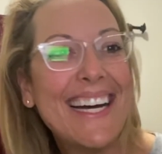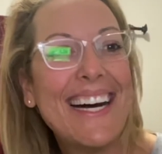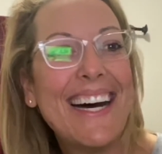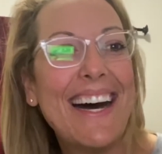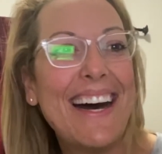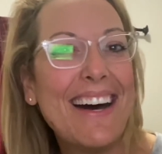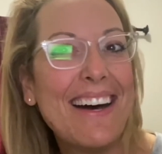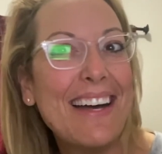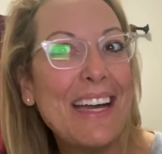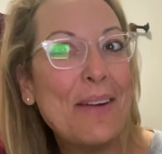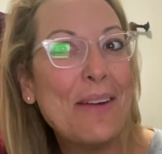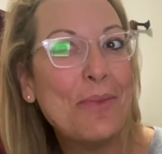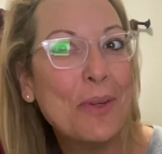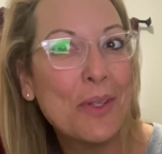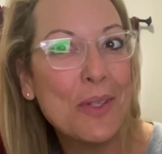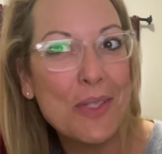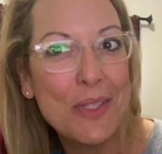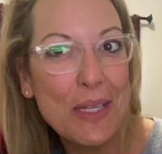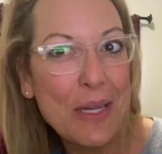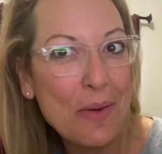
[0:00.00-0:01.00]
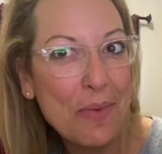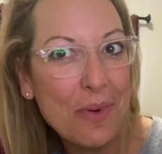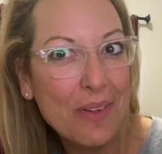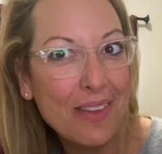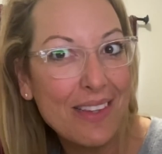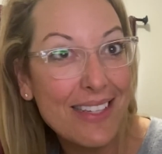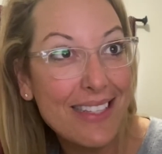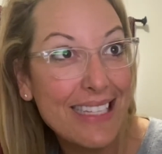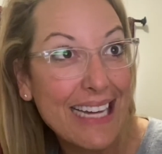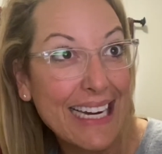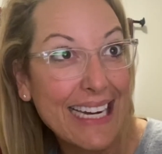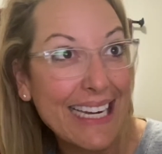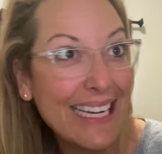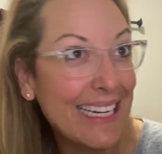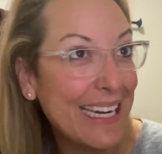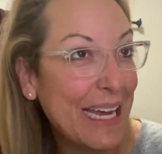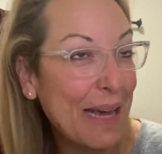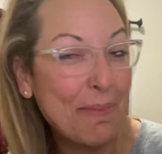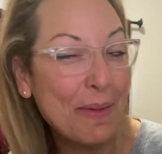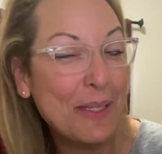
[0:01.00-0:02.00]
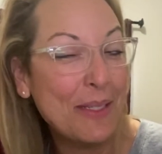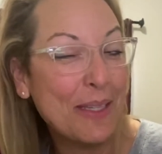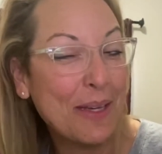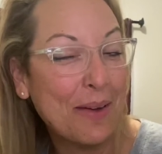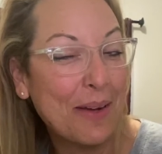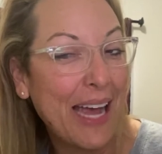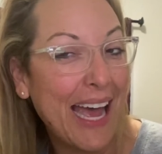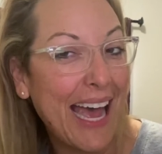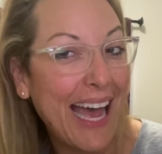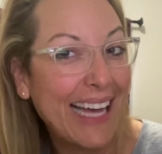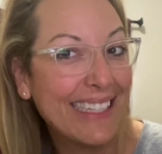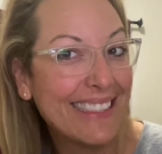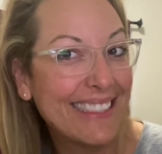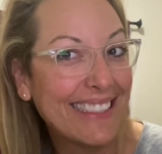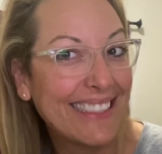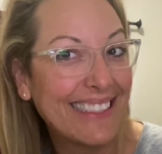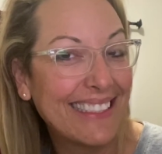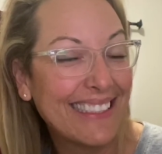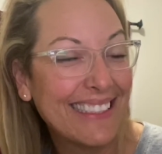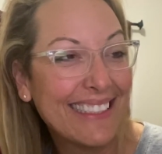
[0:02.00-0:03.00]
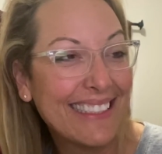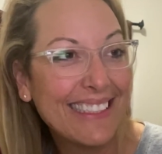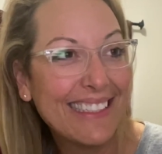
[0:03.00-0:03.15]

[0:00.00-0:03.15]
And we'll see what the second episode has.